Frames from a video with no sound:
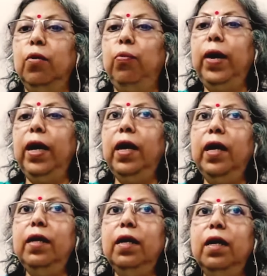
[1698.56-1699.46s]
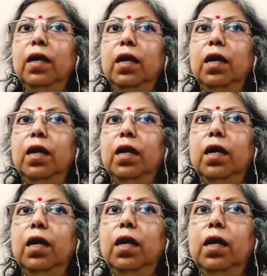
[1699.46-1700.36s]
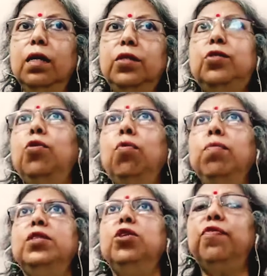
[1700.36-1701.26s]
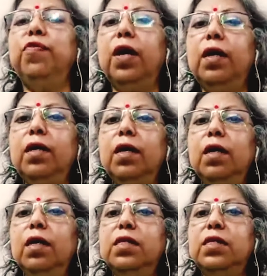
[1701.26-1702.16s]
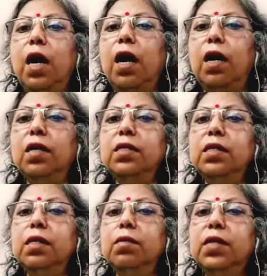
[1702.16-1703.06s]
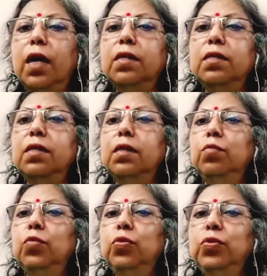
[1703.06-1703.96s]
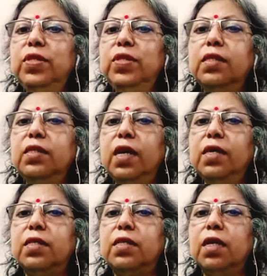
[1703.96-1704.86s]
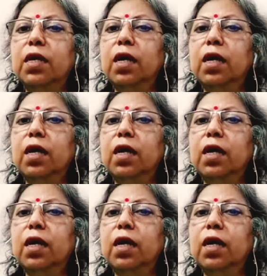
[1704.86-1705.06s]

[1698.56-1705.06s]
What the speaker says: where so much of our stars and suns and moons exist,